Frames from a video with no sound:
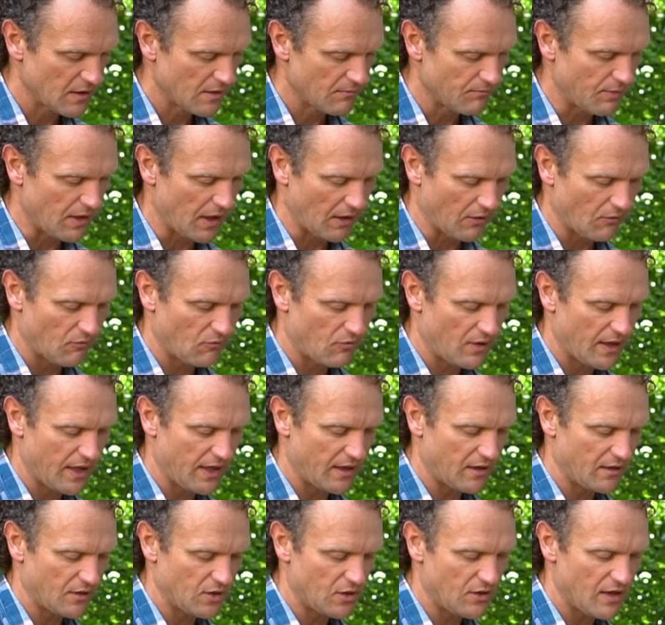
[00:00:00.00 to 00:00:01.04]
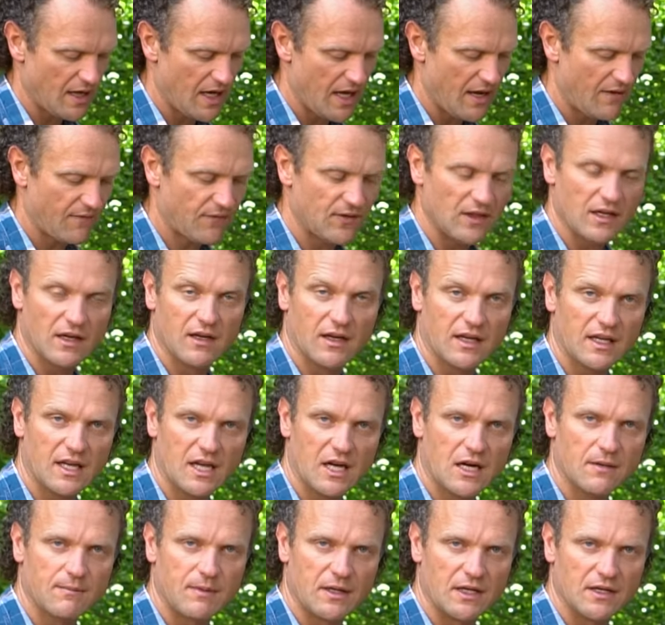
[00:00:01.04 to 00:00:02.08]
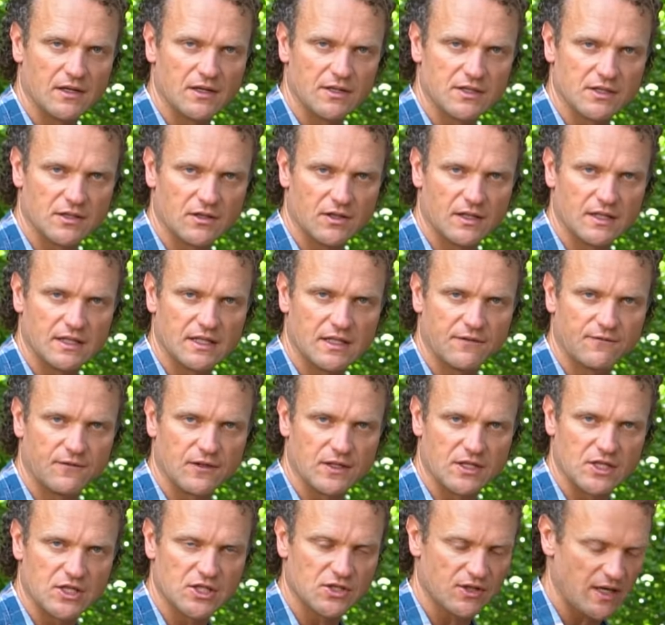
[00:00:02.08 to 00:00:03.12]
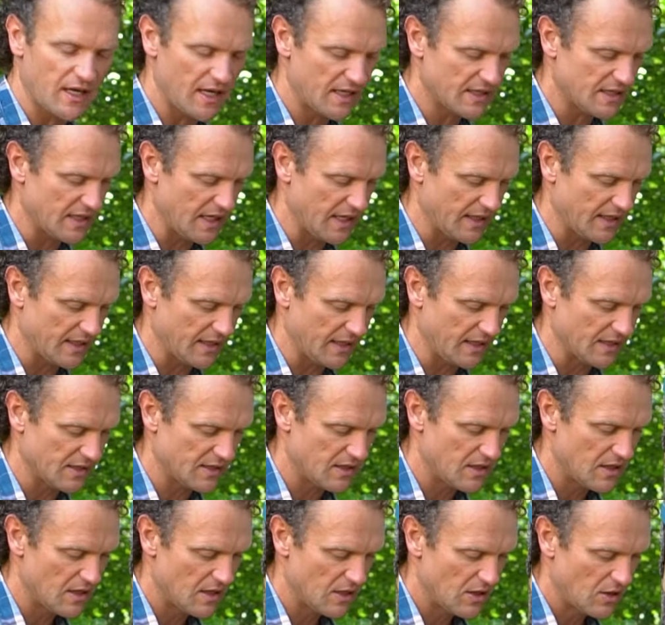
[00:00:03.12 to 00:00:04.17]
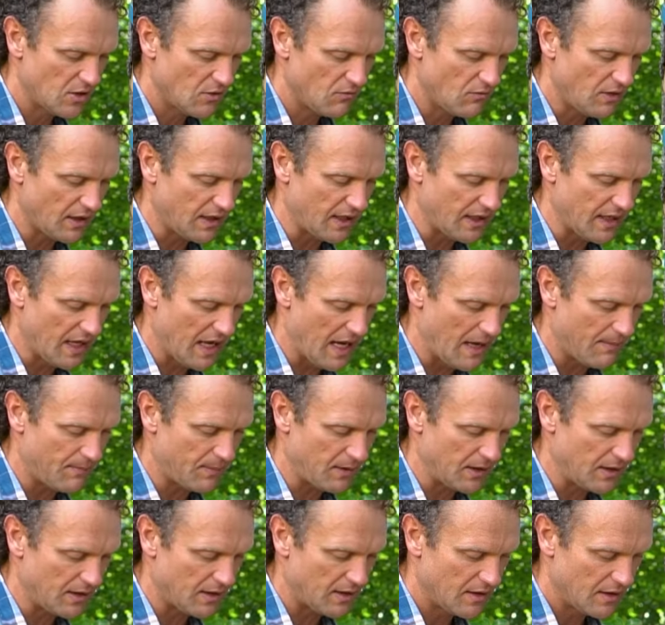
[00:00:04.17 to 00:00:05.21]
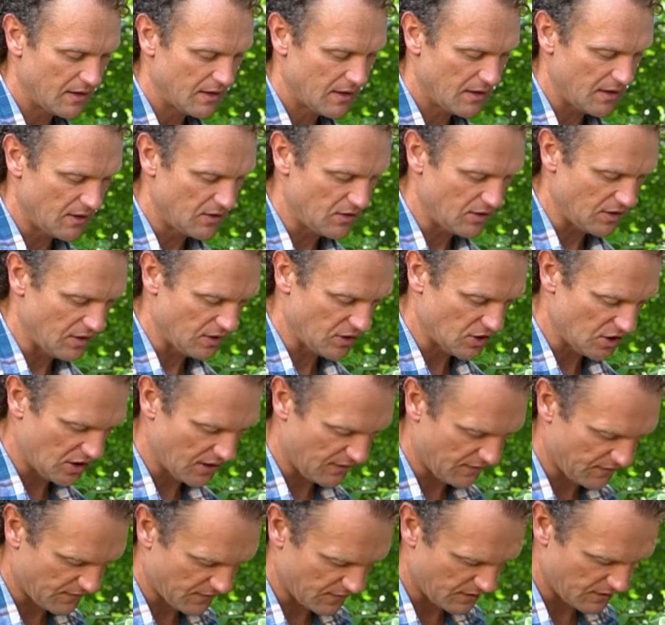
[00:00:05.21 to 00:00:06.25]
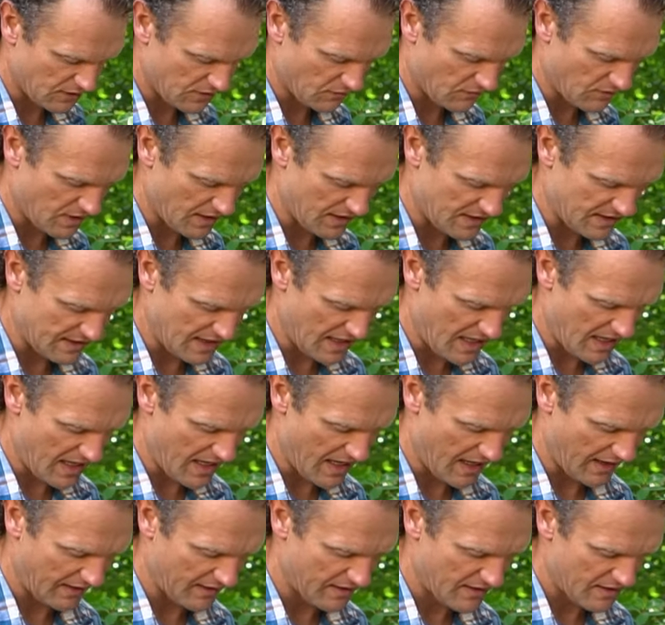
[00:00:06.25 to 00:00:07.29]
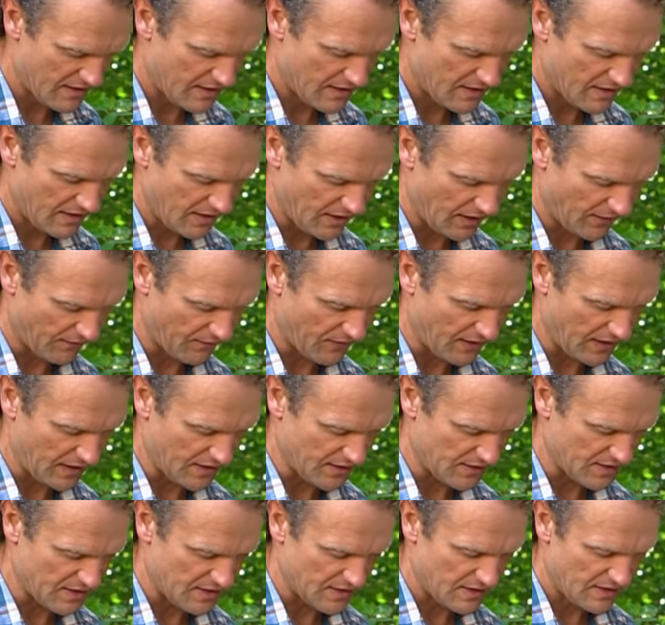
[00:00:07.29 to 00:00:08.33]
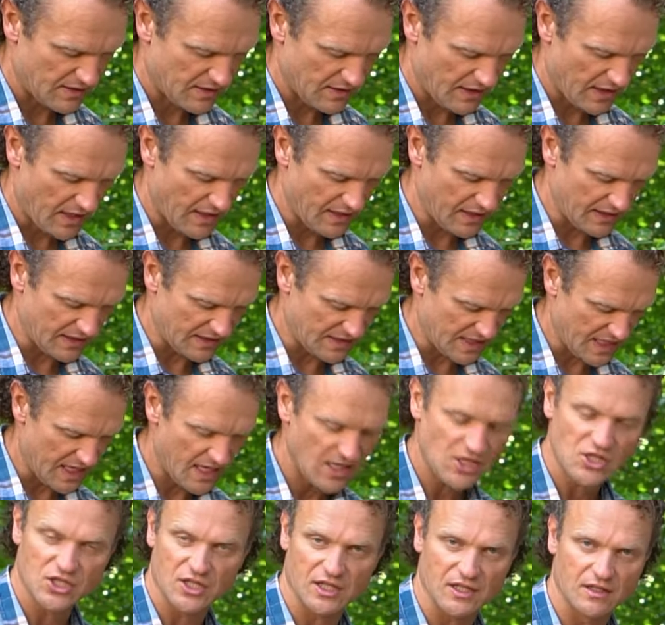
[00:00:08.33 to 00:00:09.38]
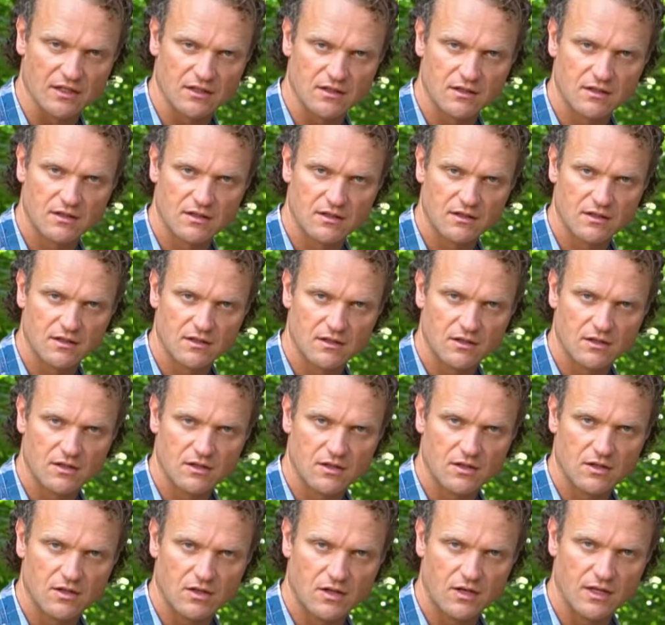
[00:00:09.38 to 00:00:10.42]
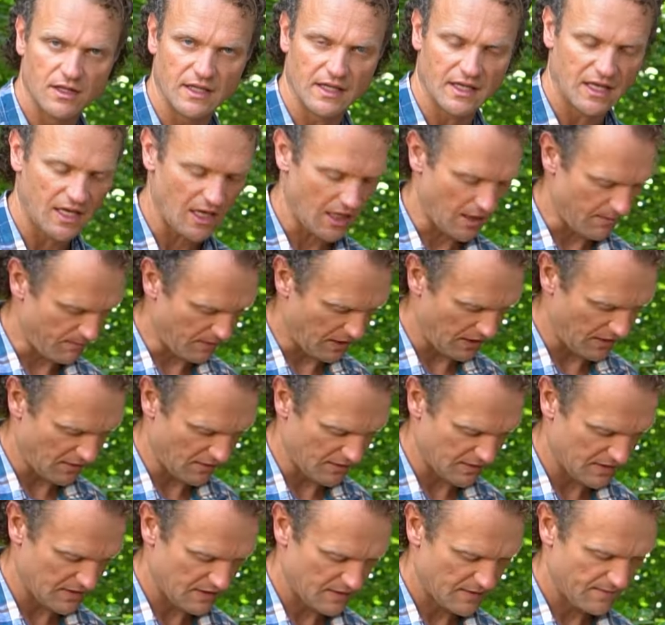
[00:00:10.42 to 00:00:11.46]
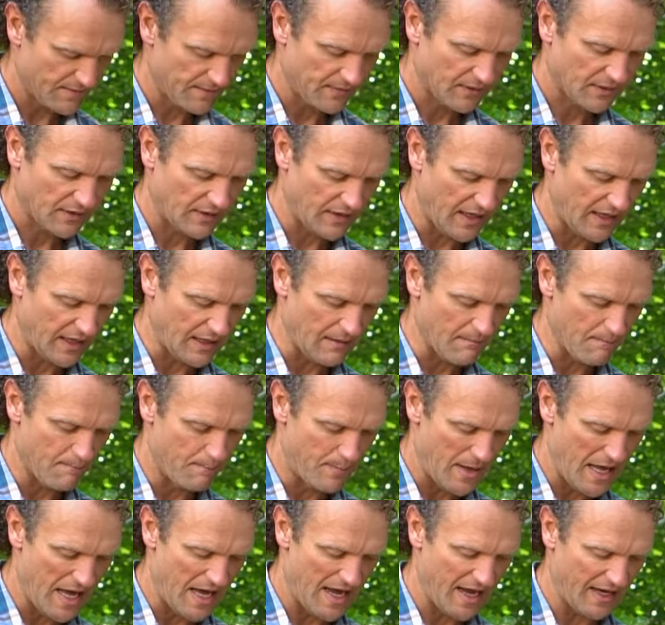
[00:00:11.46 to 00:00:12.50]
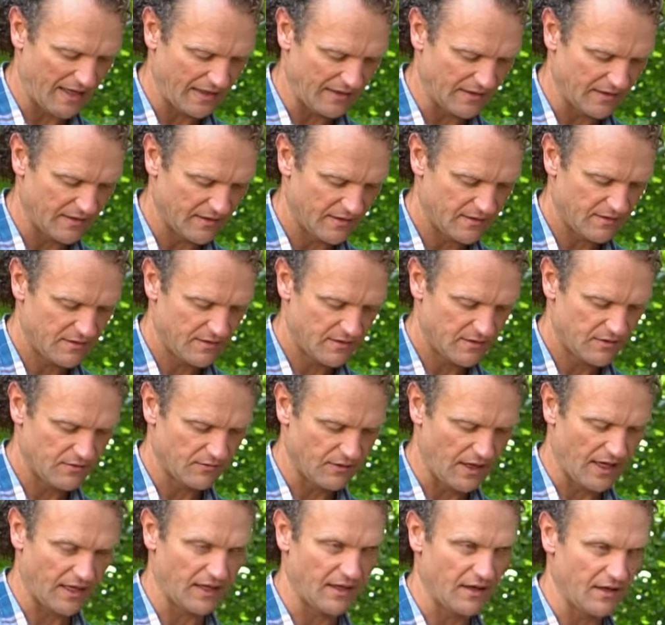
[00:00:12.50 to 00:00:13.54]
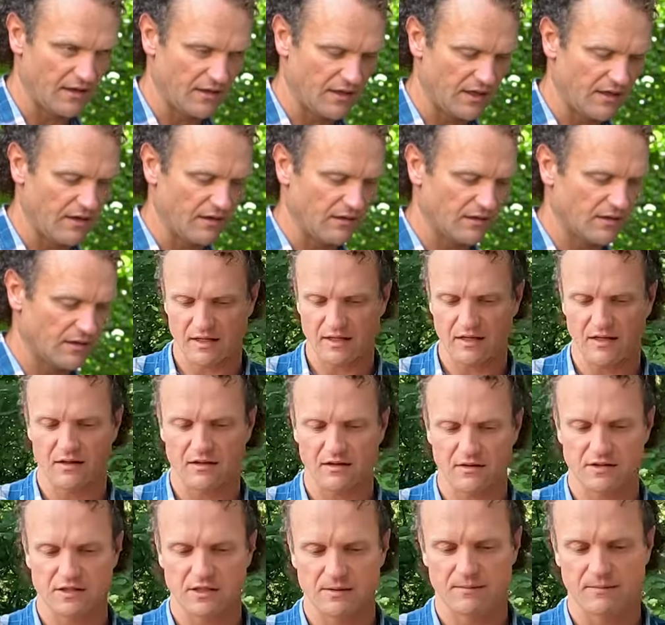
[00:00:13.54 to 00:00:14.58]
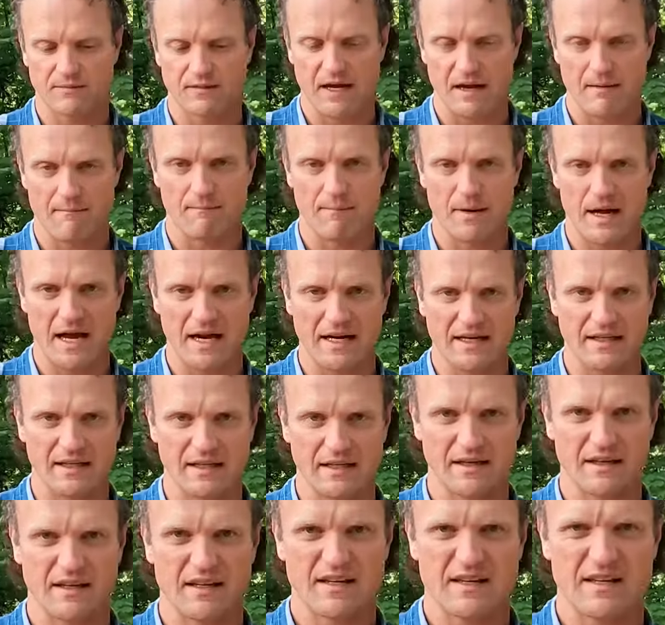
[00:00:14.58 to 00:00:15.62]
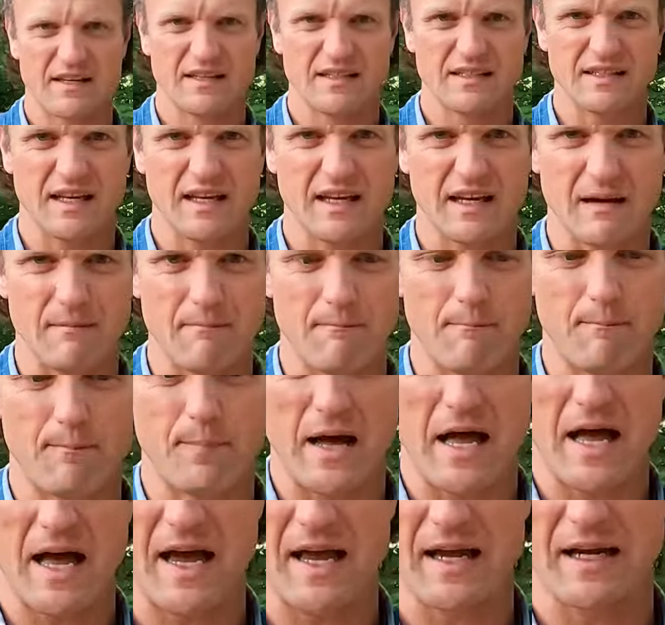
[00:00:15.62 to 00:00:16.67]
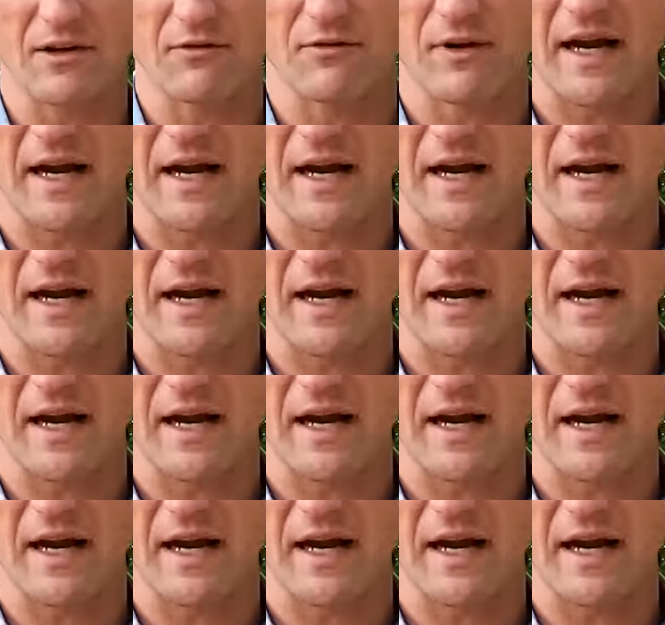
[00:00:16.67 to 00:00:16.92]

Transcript: But when you have the carabiners on different strands like this, what can happen is you can shift to one side, and if there's any tension on the carabiners, they can bind right here. Here, get a close-up of that binding. See, they can bind